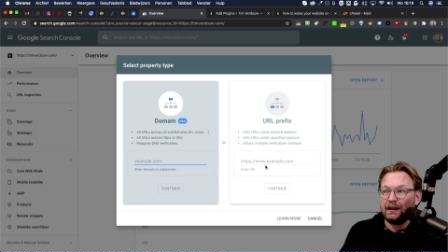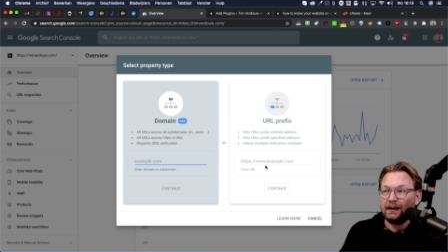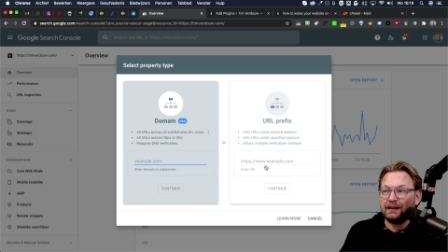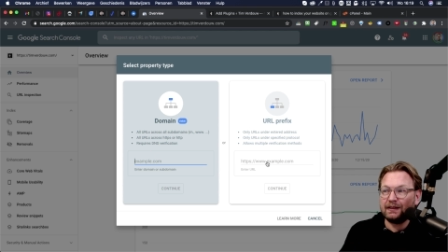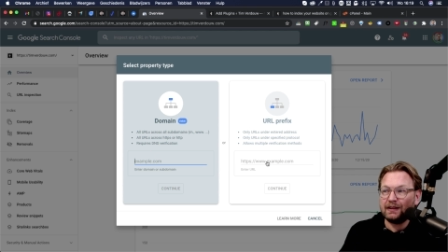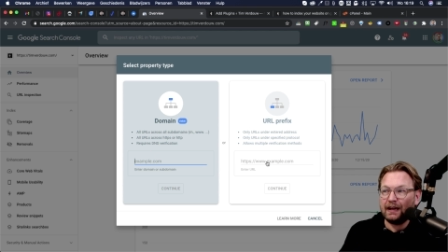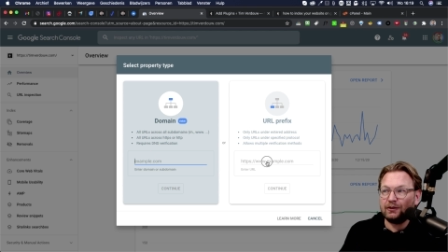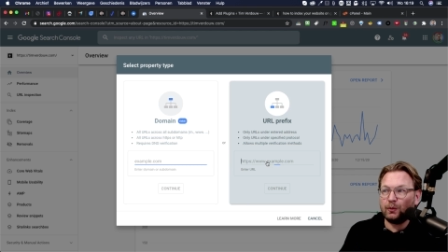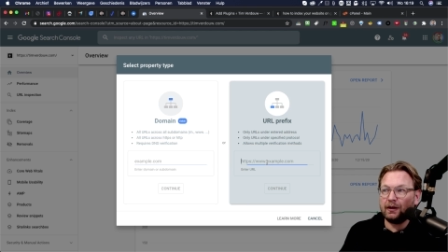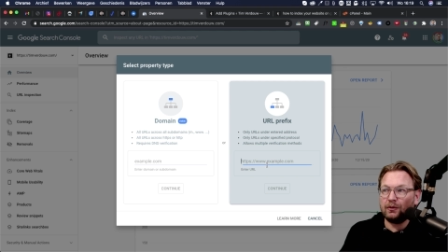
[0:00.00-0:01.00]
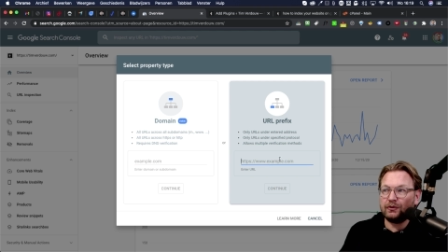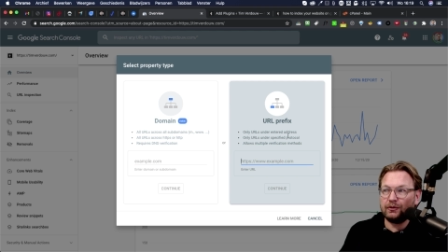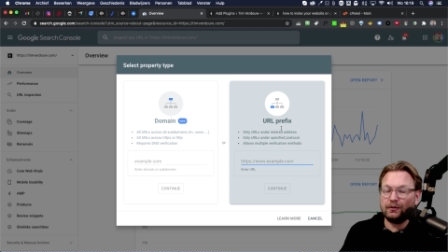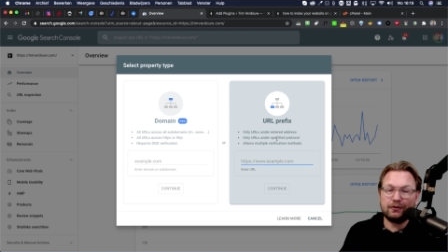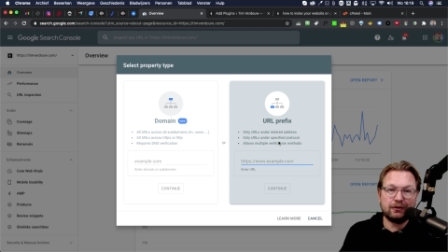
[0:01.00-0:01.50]
In this case, we're going
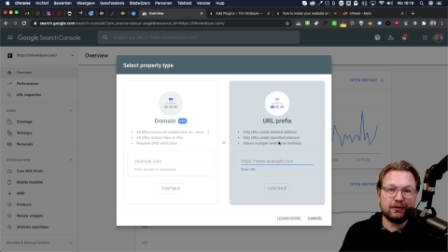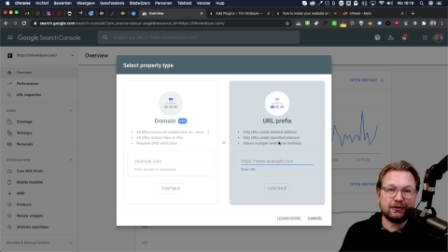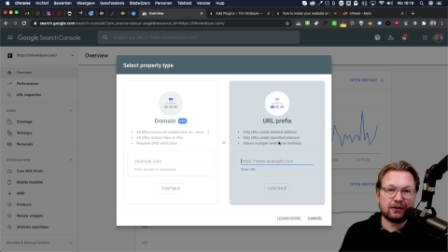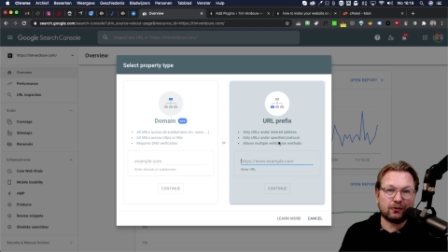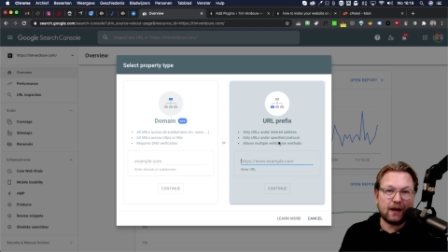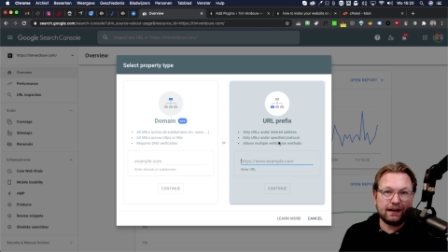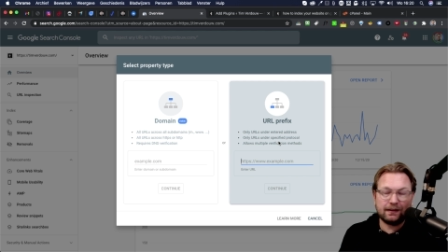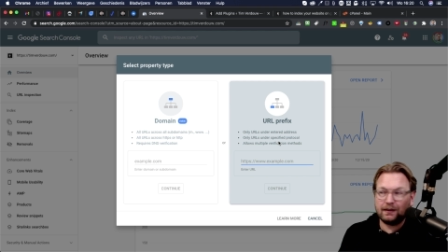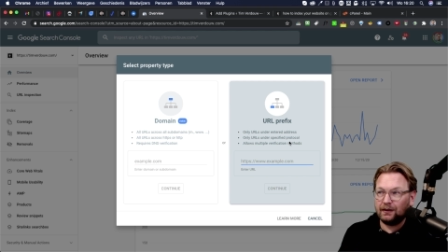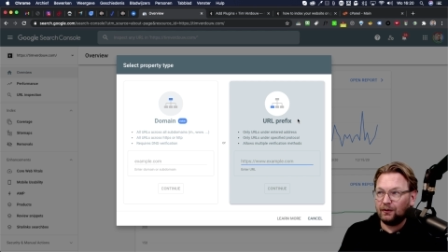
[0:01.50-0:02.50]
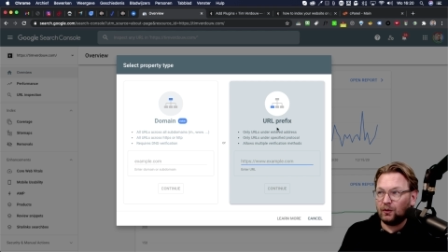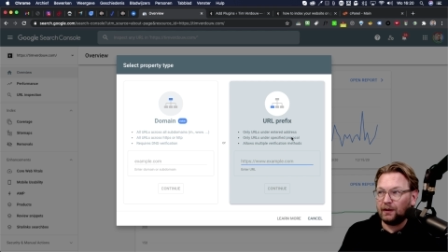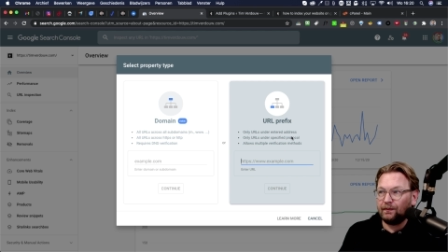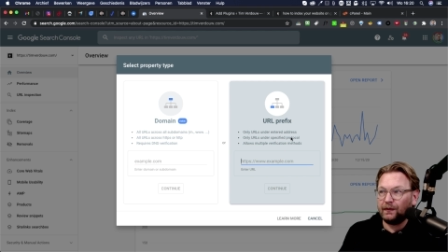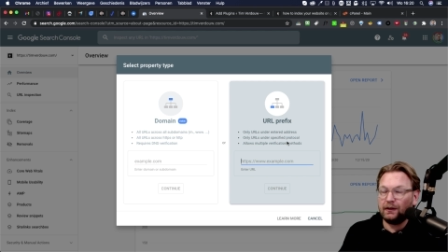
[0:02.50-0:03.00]
to choose the right
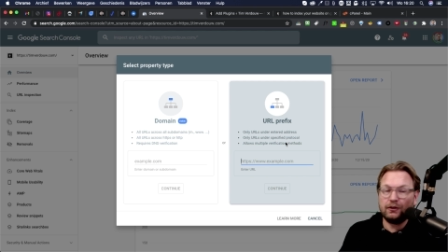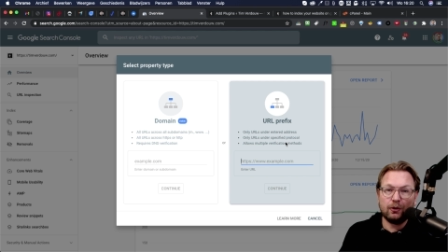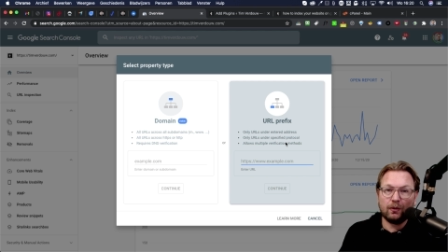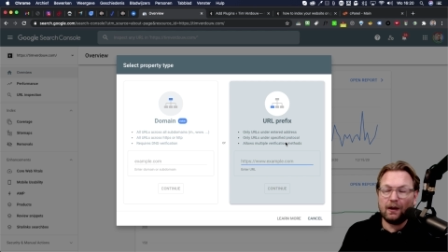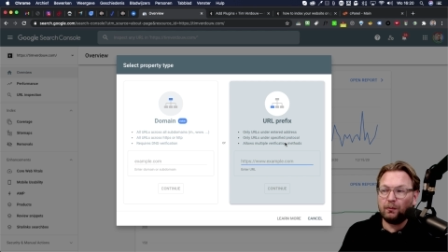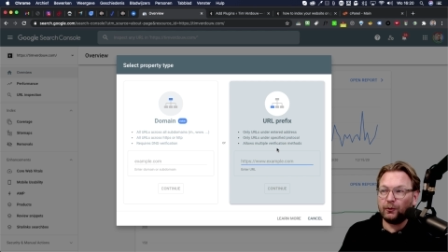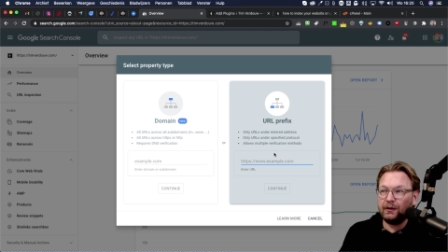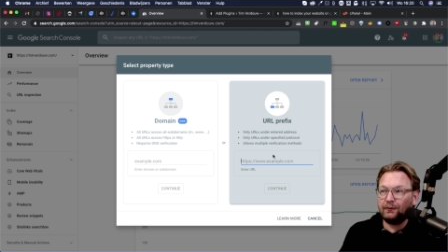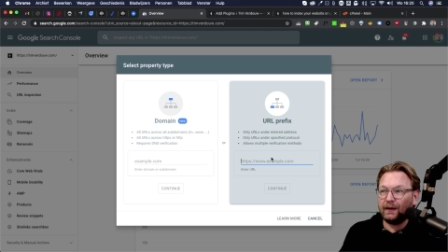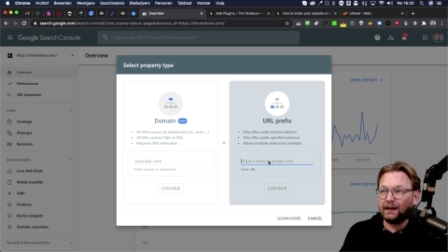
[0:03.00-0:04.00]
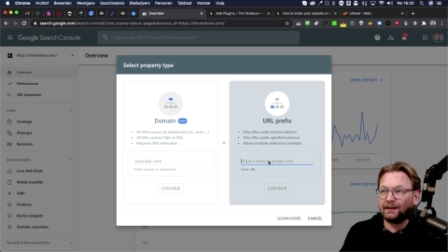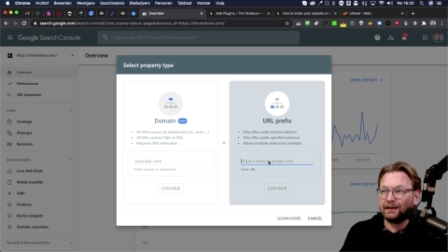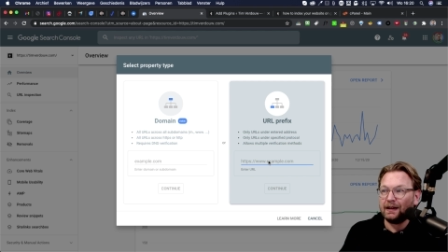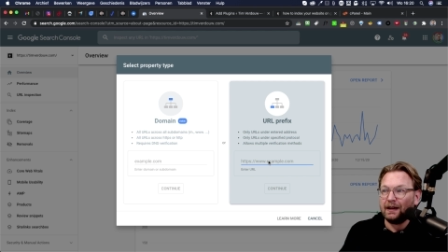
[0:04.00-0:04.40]
one, the URL prefix